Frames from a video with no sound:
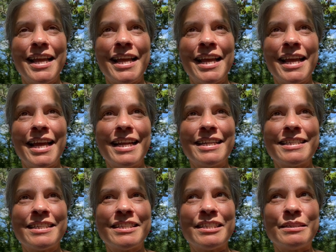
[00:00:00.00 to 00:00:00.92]
And
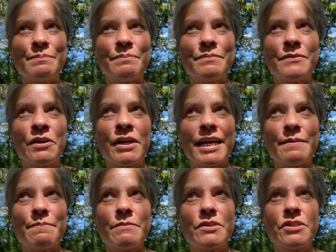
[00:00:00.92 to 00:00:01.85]
okay,
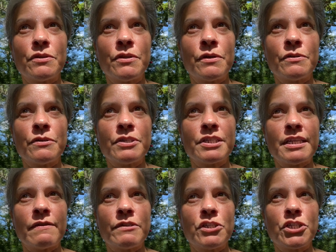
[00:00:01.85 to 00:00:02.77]
so those
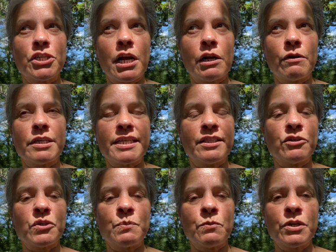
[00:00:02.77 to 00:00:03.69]
7 chakras, and
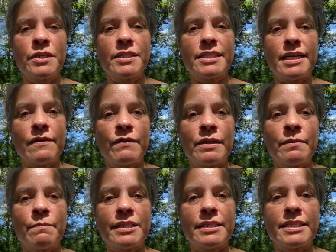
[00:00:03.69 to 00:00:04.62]
there's more than 7,
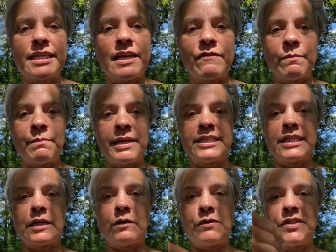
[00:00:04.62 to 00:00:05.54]
but the 7
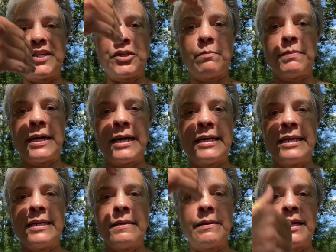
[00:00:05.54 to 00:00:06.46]
basic within your
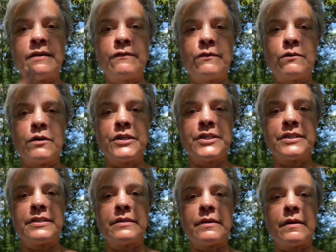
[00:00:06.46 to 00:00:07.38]
body. And of
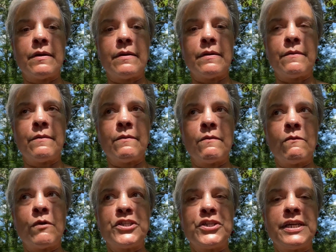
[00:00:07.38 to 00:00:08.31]
course,
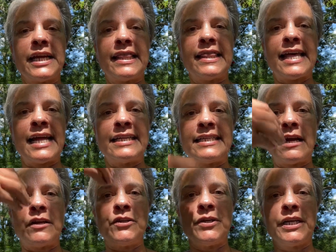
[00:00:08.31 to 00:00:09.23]
once you get that
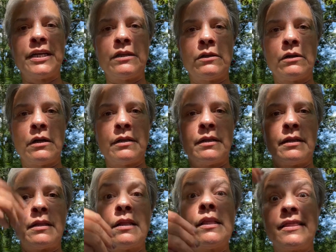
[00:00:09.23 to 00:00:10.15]
down, you can learn
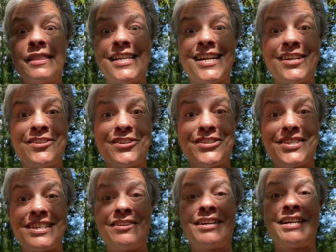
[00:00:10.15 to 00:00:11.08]
the others
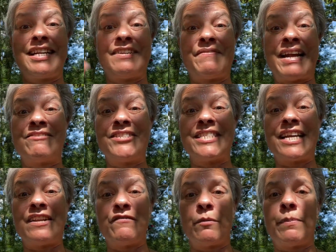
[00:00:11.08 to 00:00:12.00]
that are kind of outside
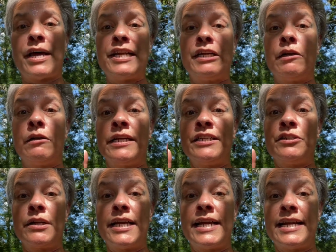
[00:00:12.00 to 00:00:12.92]
of your body, or in
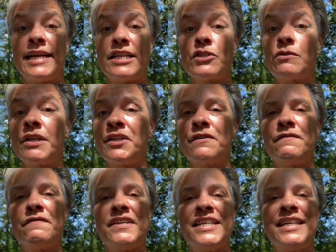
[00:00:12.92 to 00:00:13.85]
your hands, or in your
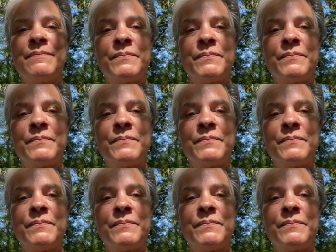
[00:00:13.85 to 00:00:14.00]
feet.